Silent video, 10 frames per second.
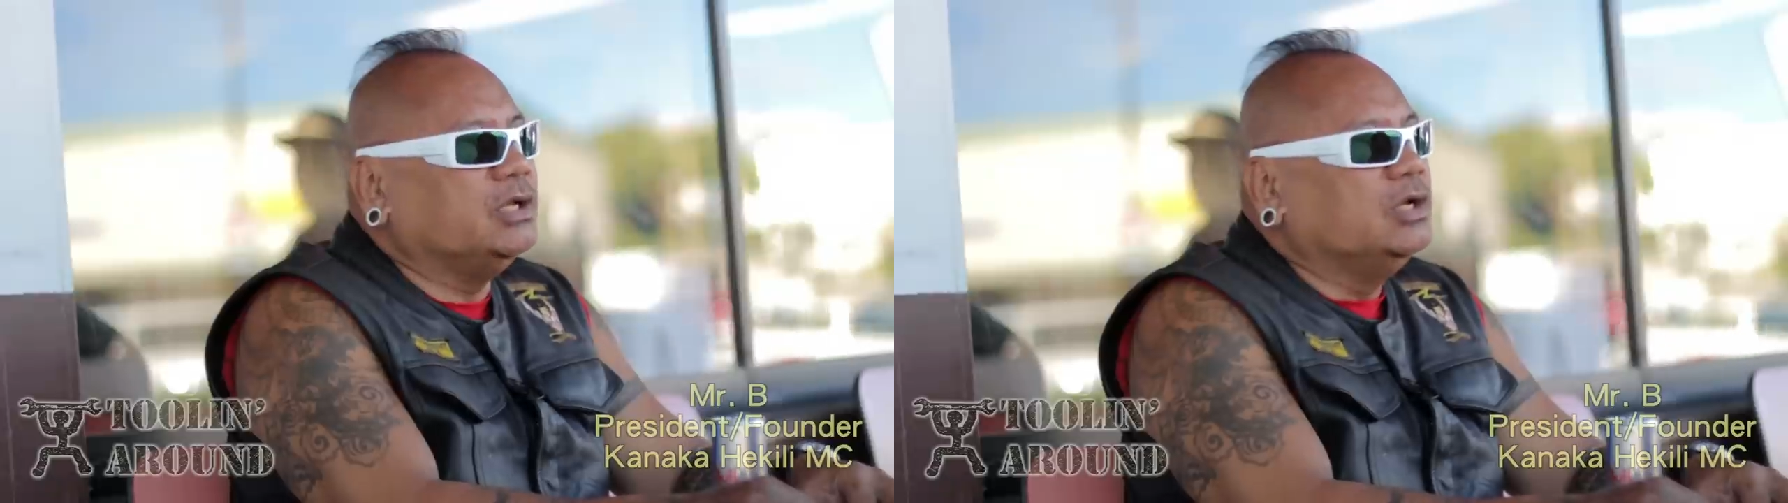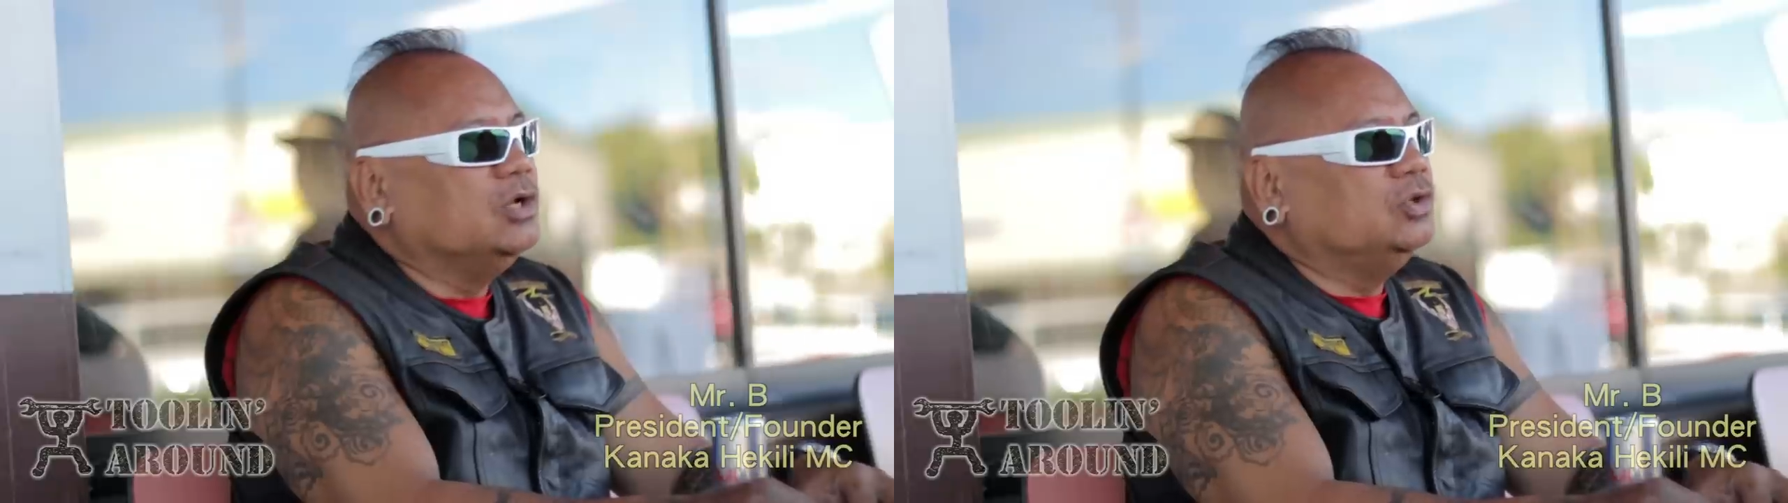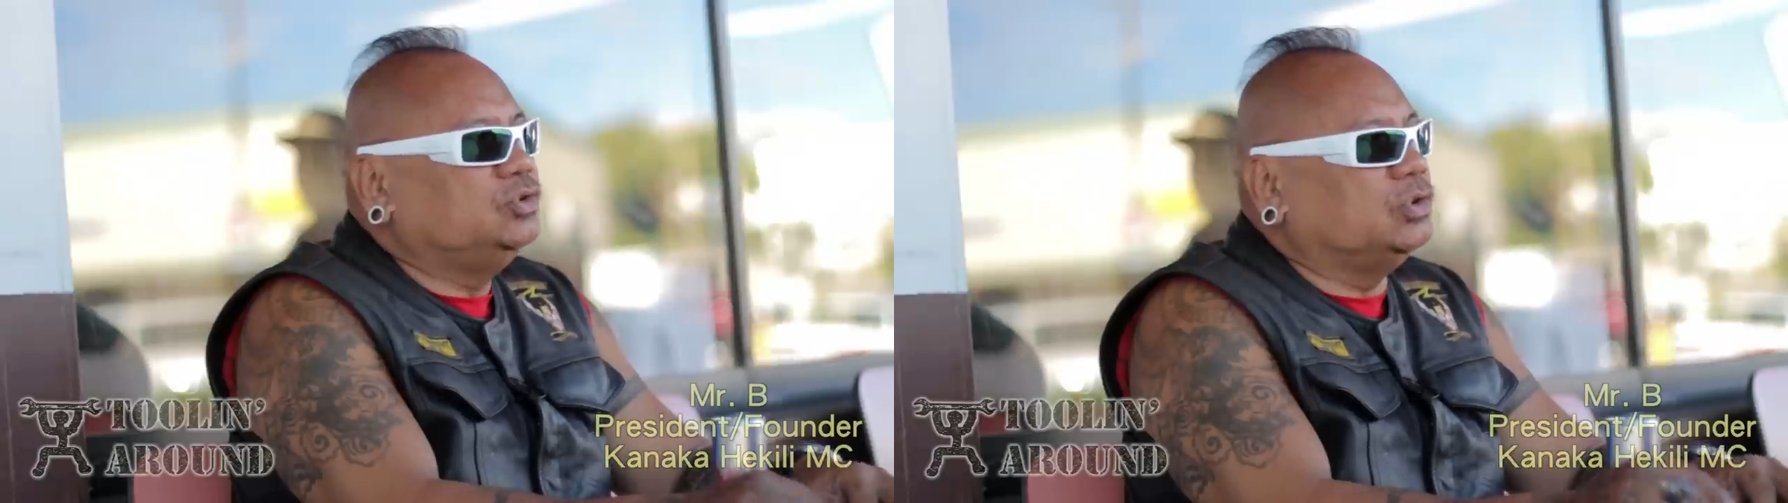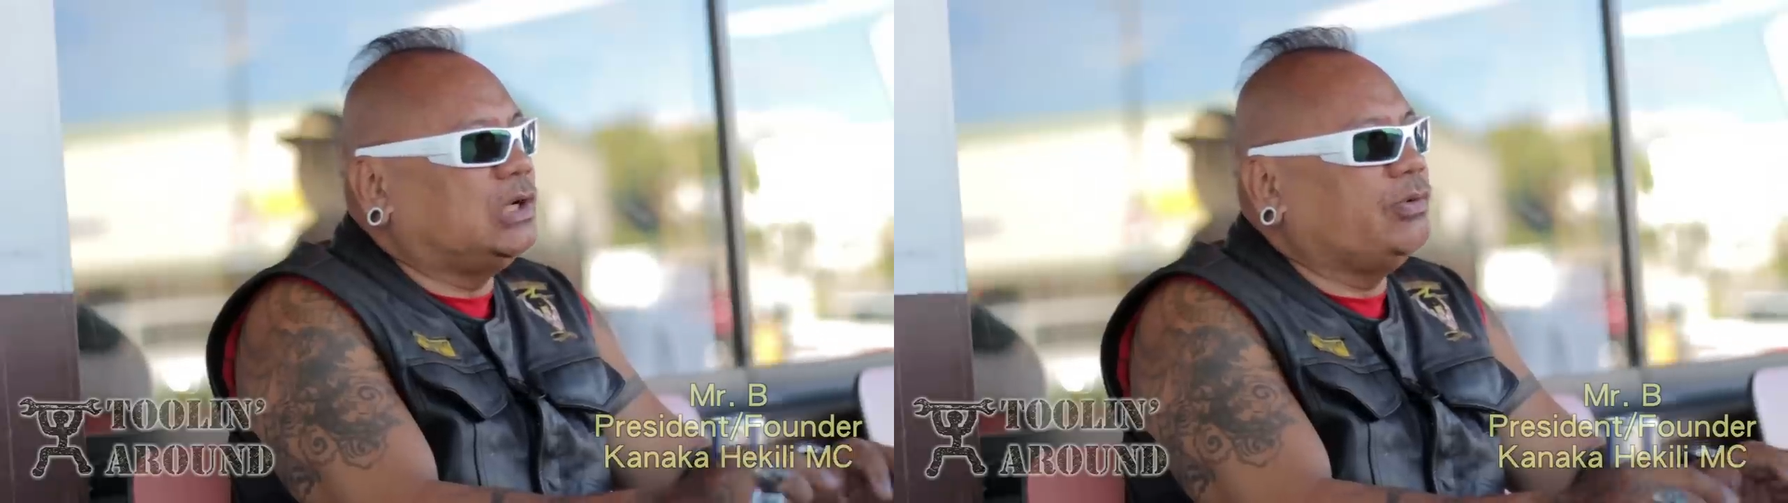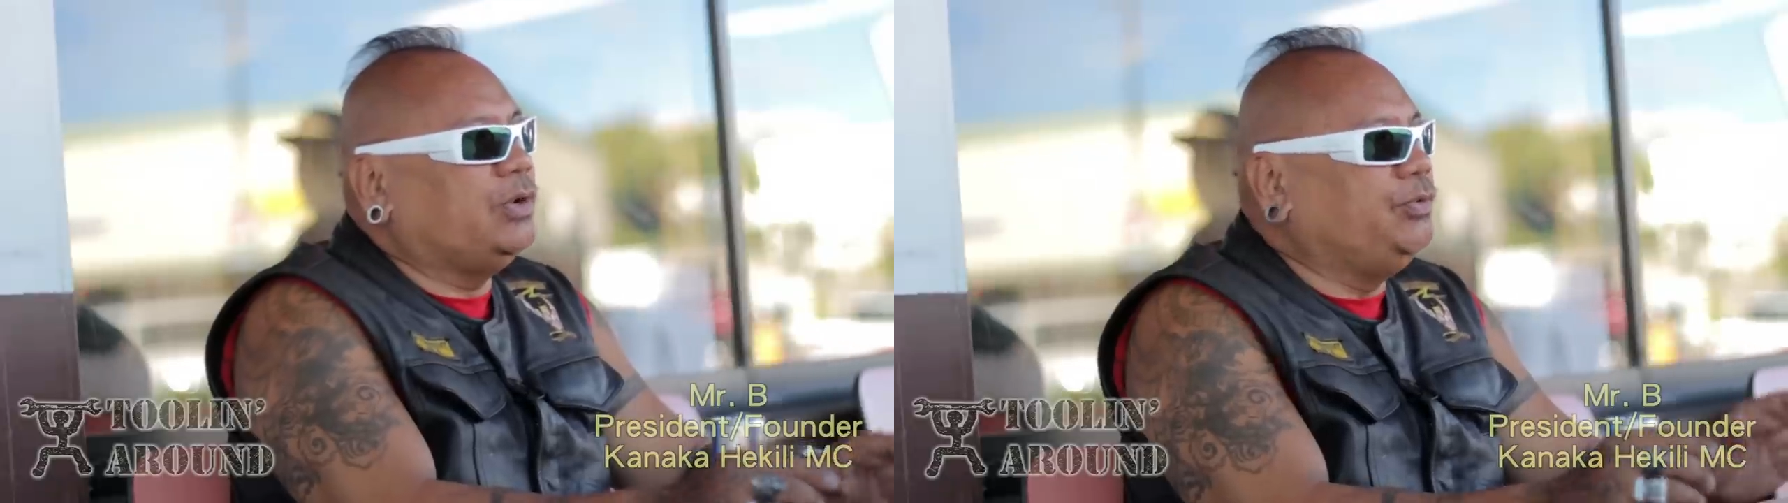Yeah. So
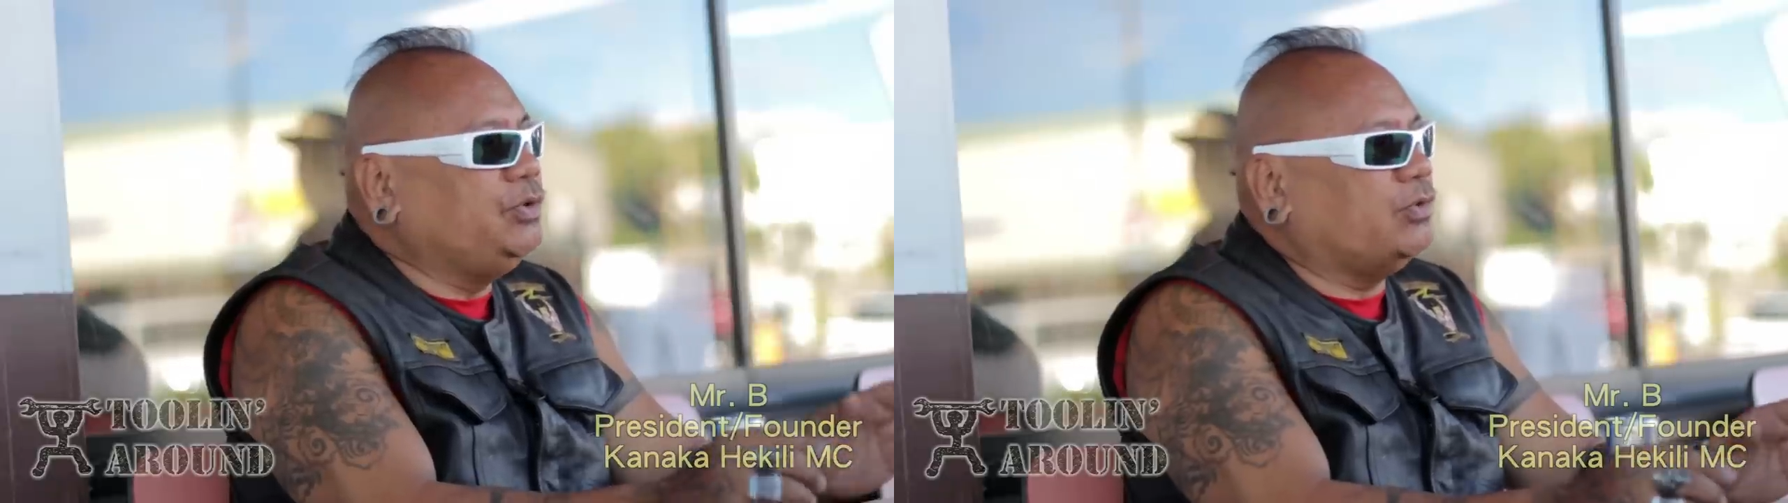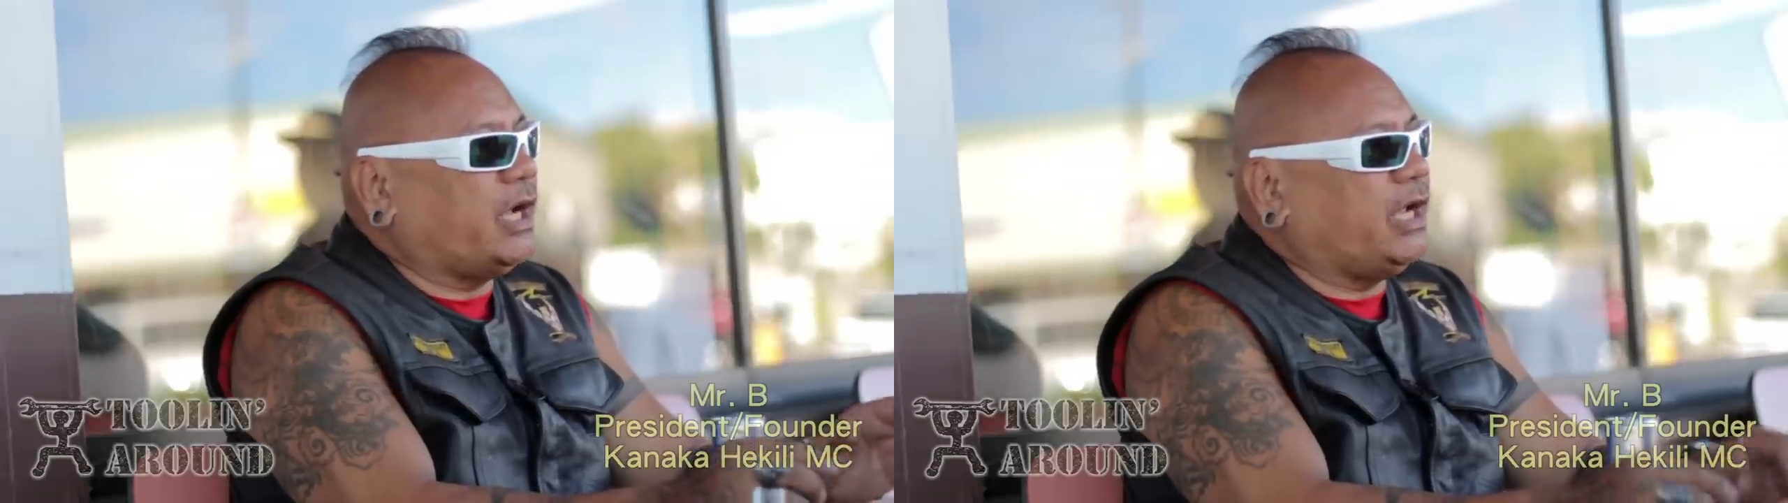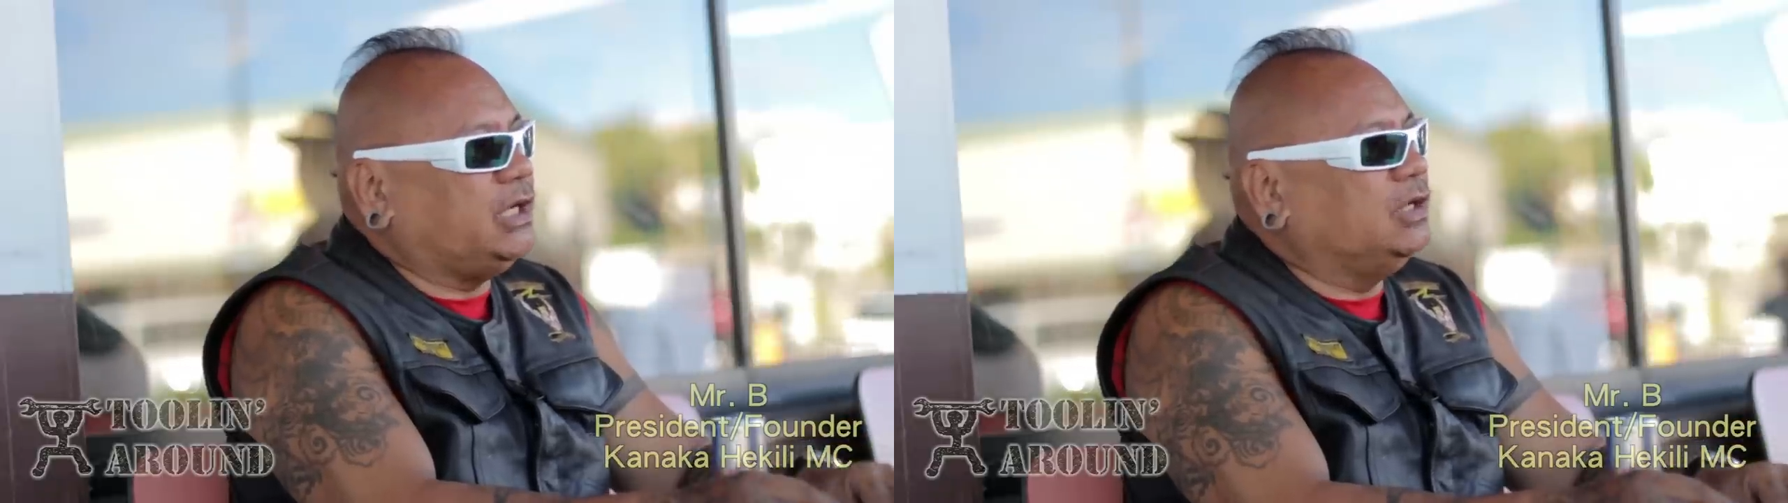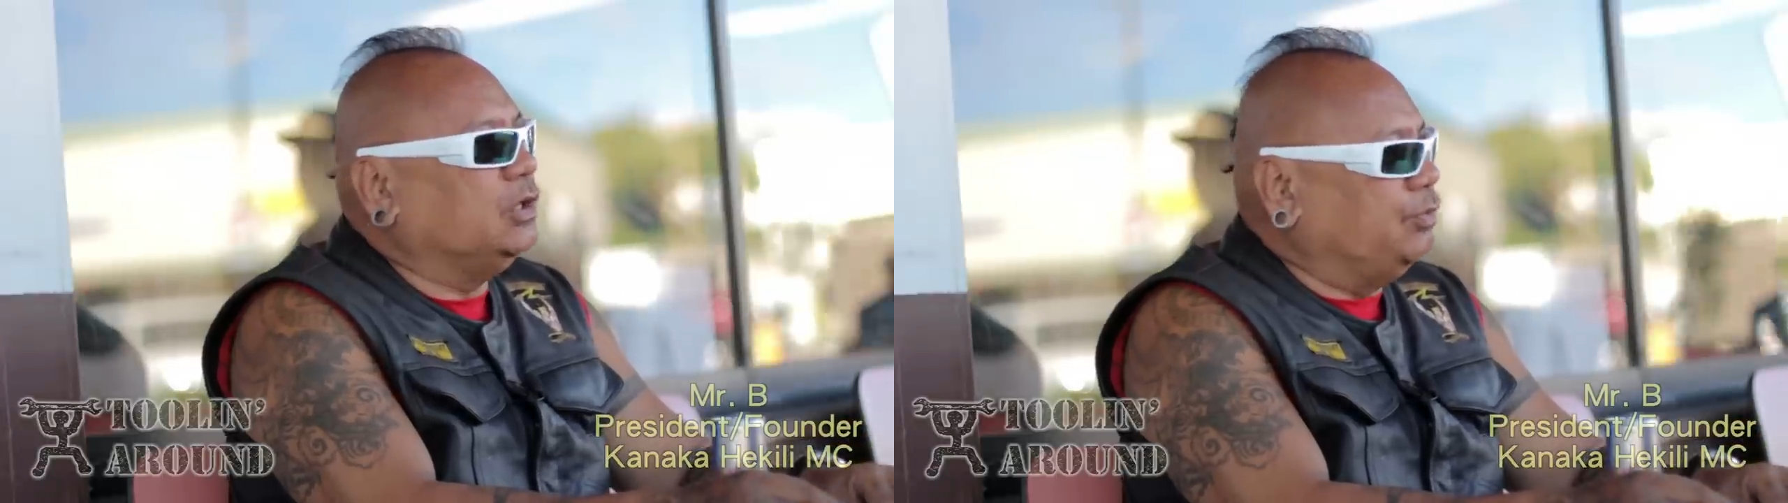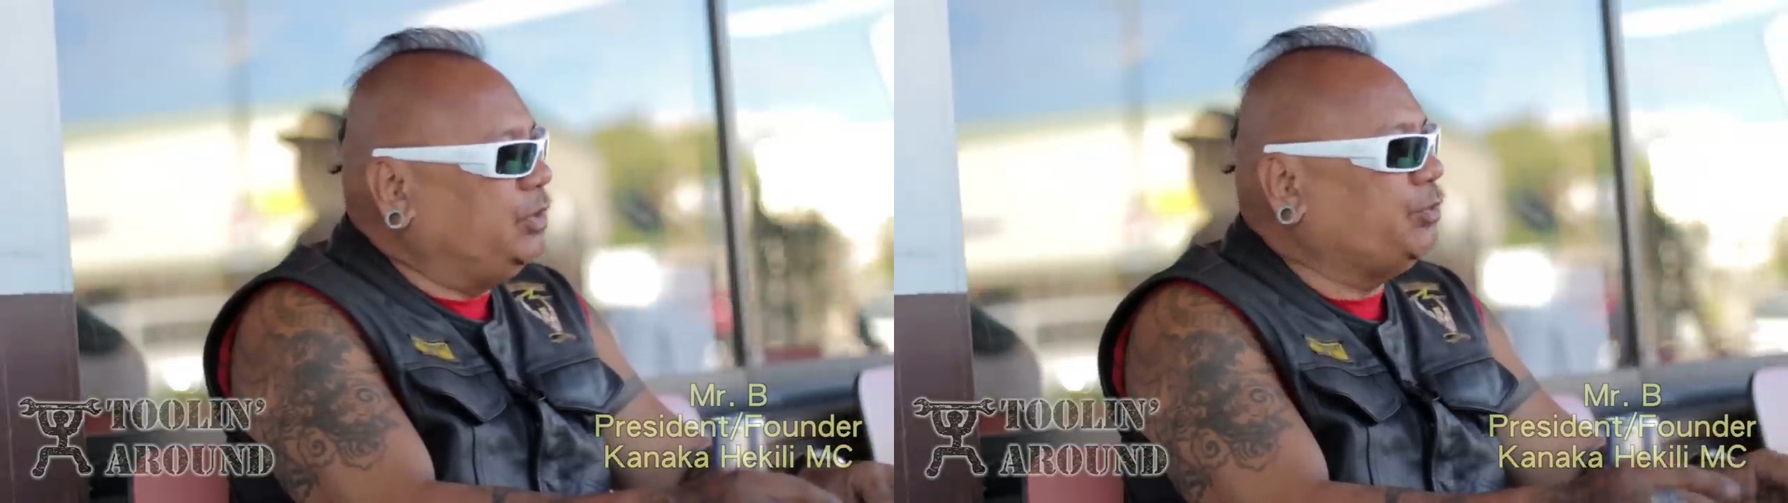the way
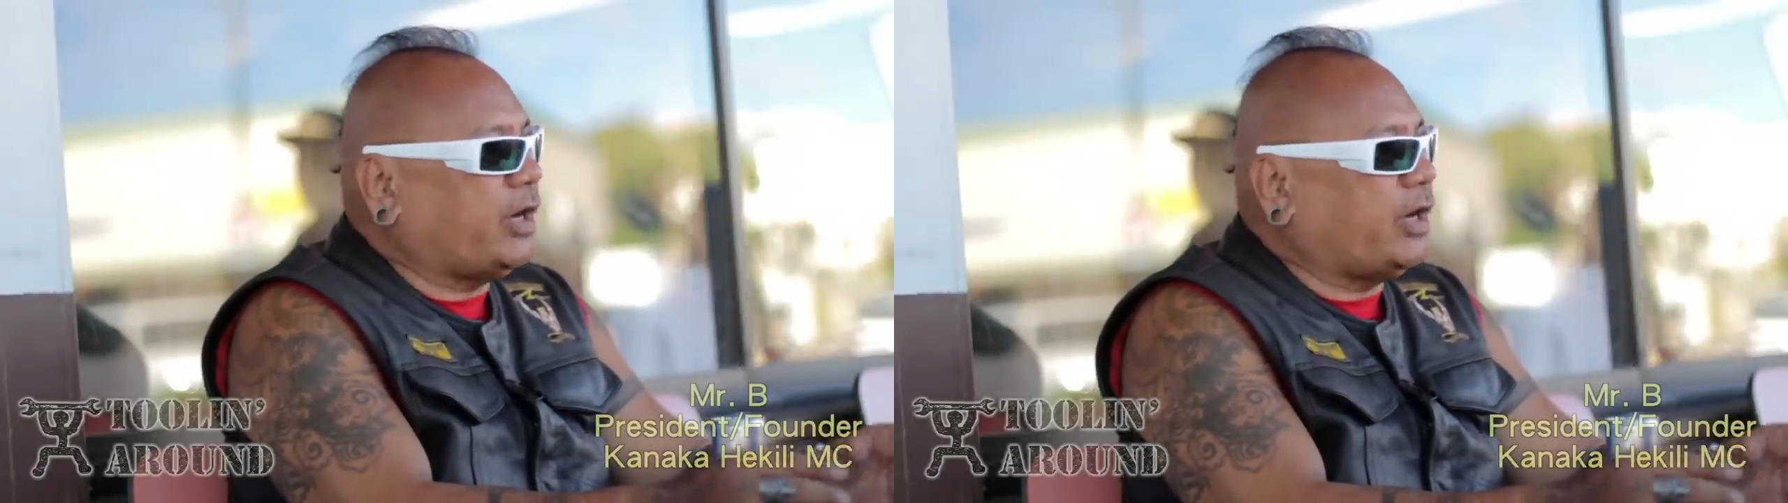we